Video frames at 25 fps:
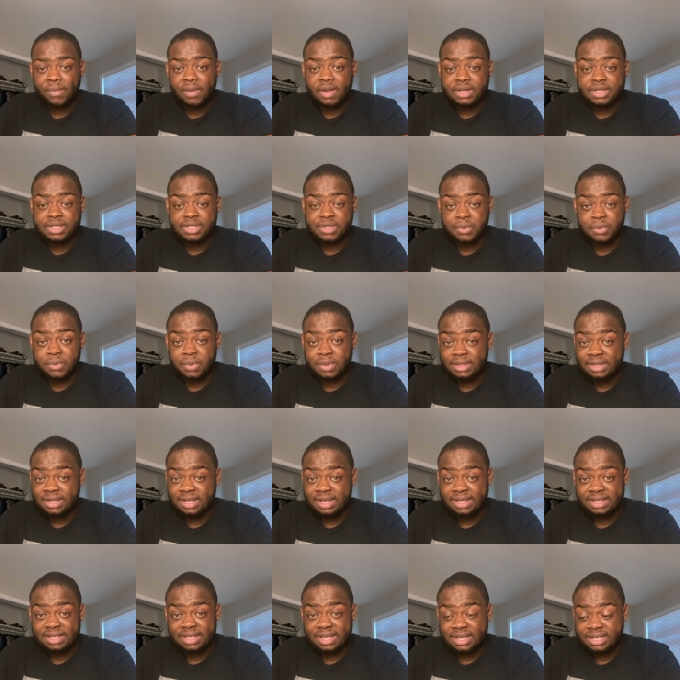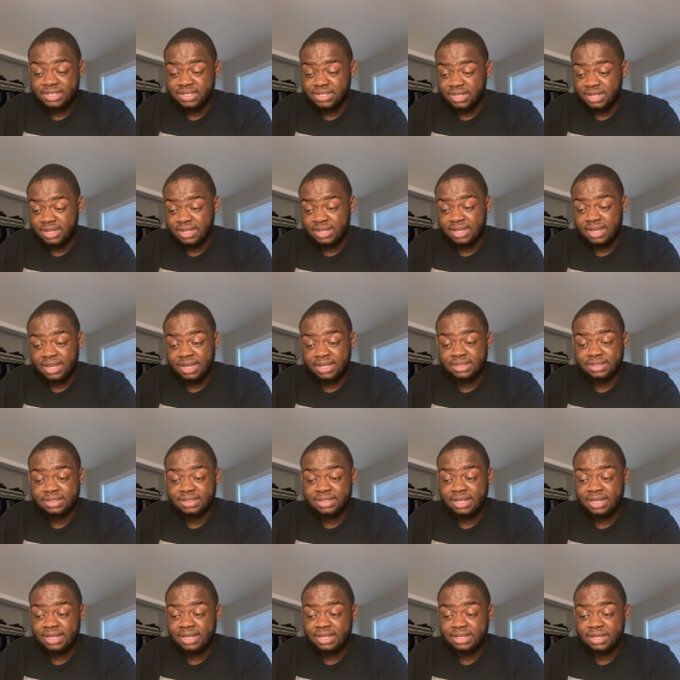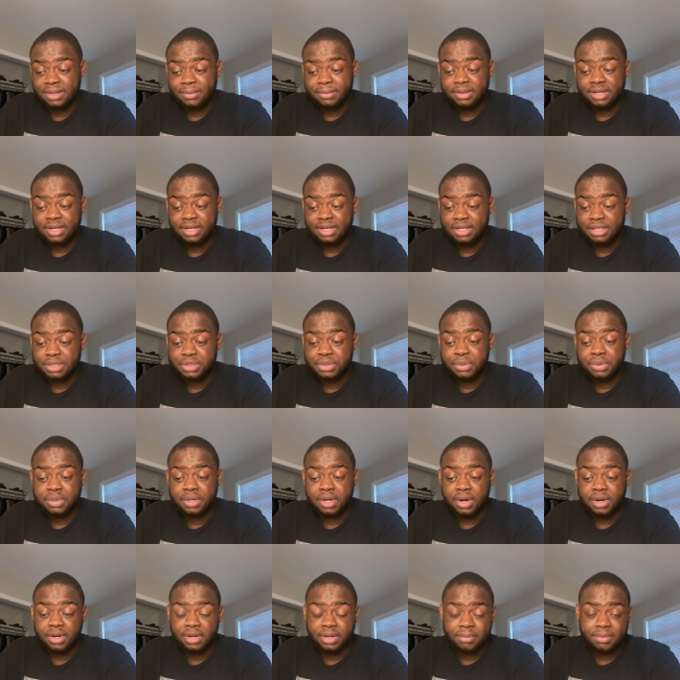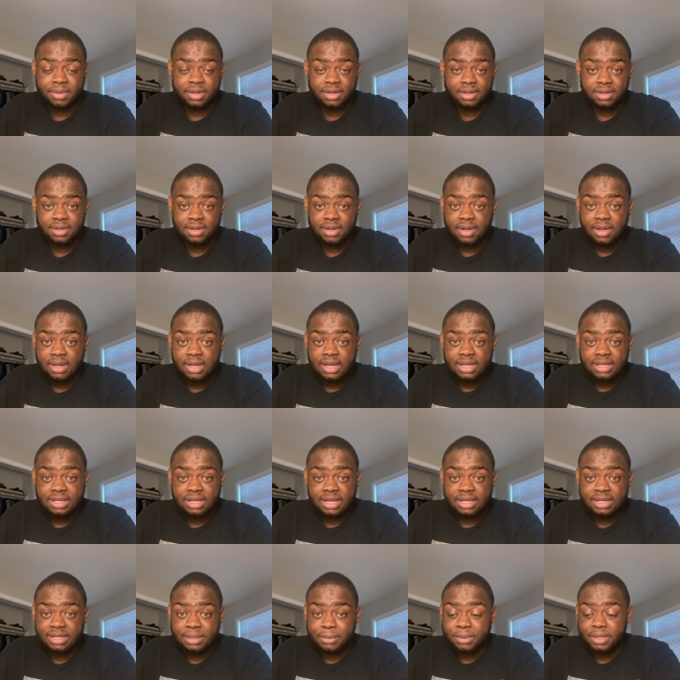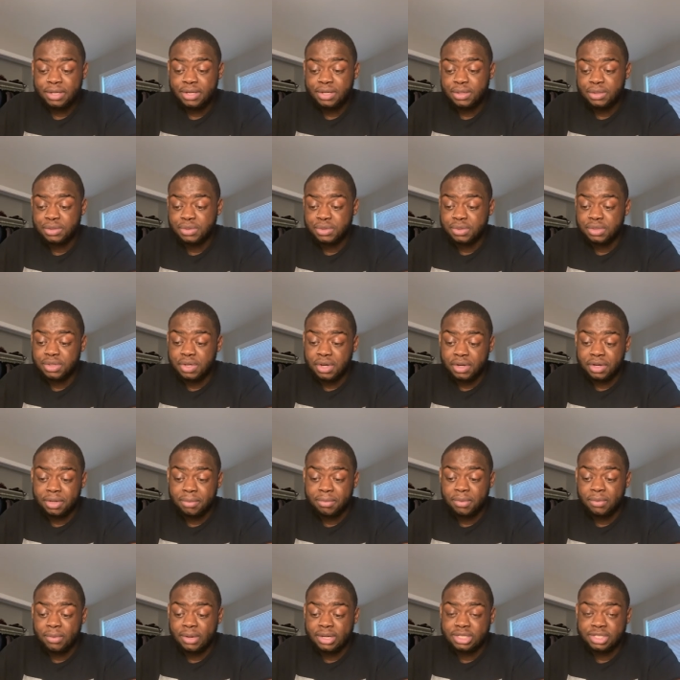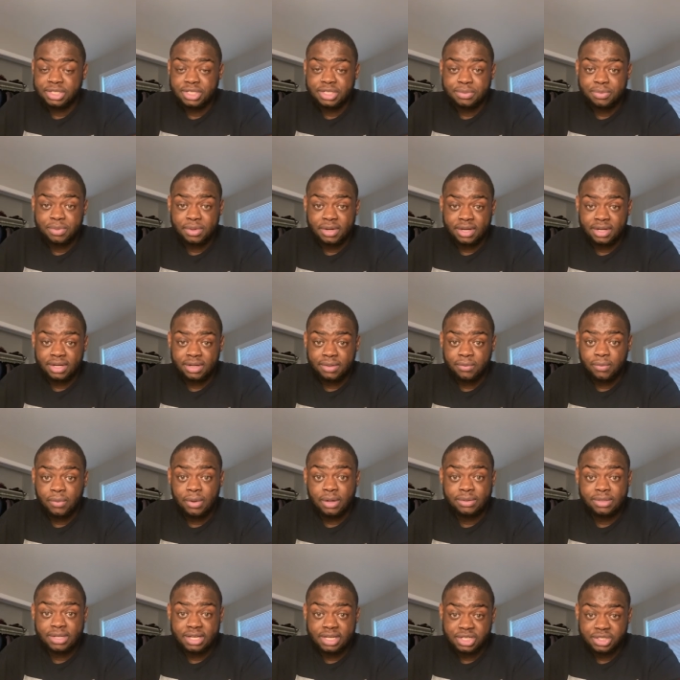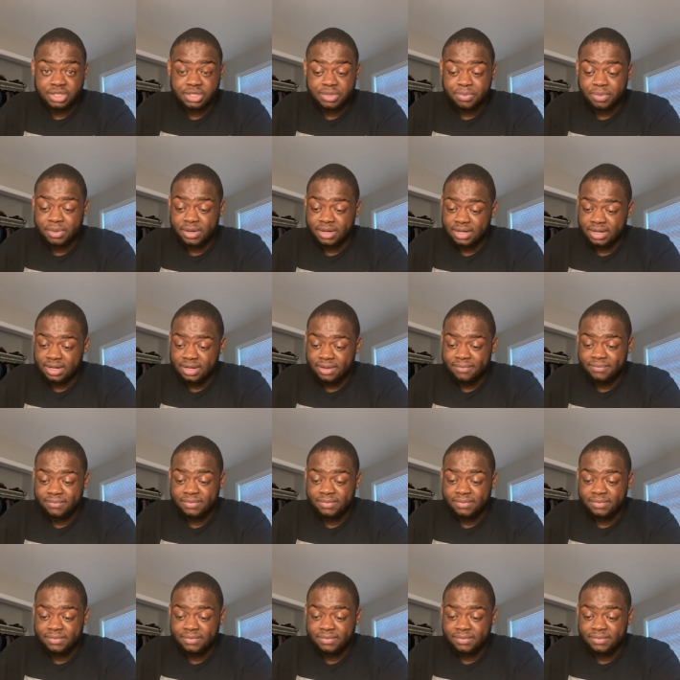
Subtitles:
So one day, Deja and Kayla, they end up getting into an argument. They end up getting into an argument while she's pregnant, while Deja's pregnant.